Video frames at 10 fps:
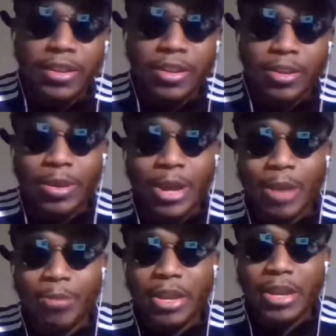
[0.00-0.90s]
You know
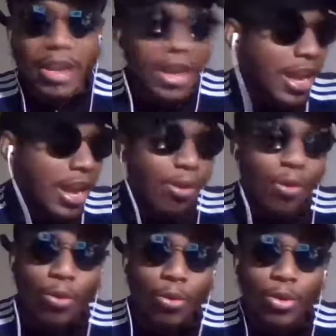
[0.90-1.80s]
what I mean? I got
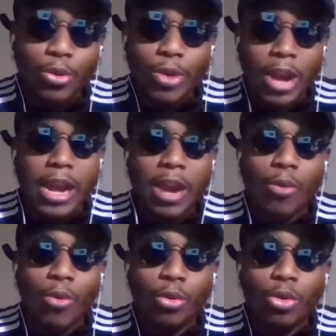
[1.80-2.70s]

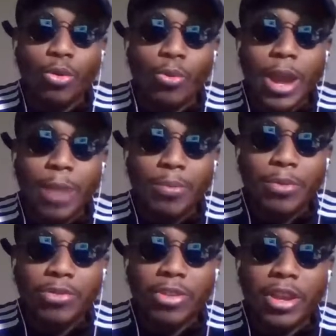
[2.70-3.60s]
Oreo
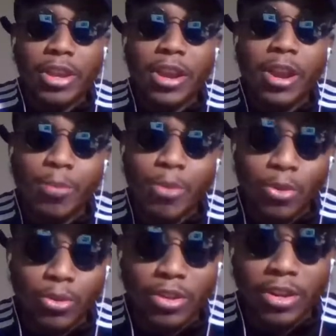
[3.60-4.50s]
wrappers in the cup
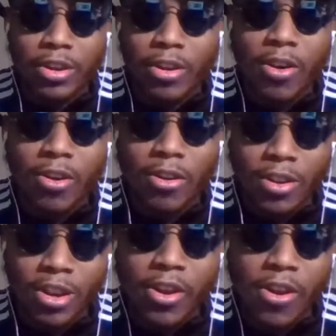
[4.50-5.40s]
holder in
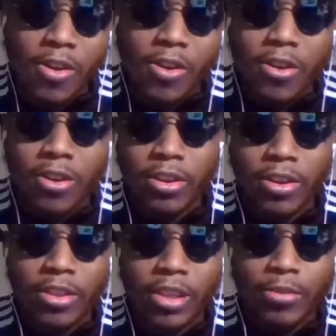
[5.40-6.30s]
our car.
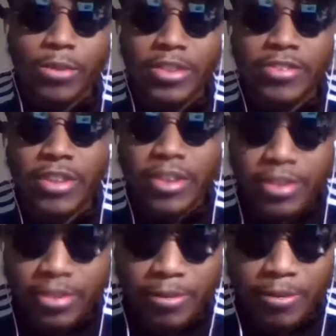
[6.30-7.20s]
That's what he
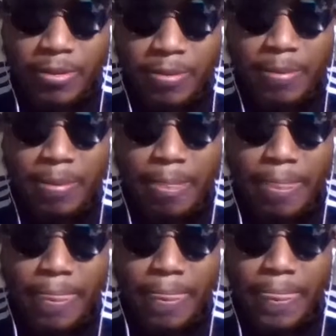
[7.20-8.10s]
said.
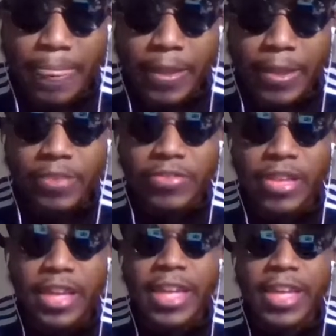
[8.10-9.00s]
He
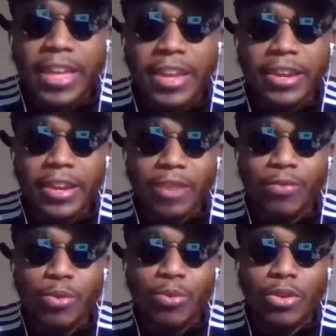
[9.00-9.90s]
said, and
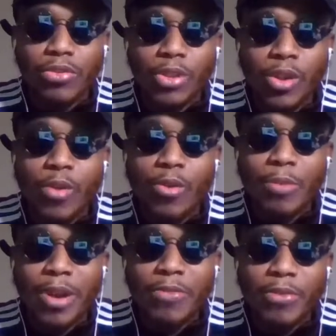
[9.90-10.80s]
if you was to go
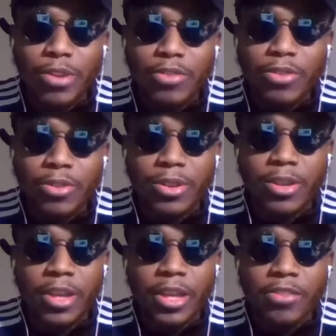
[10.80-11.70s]
in my freezer,
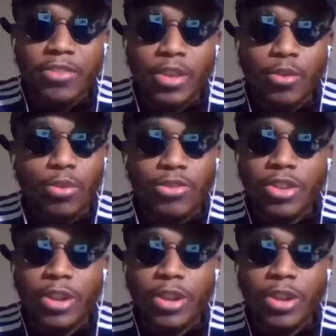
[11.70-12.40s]
he said you would see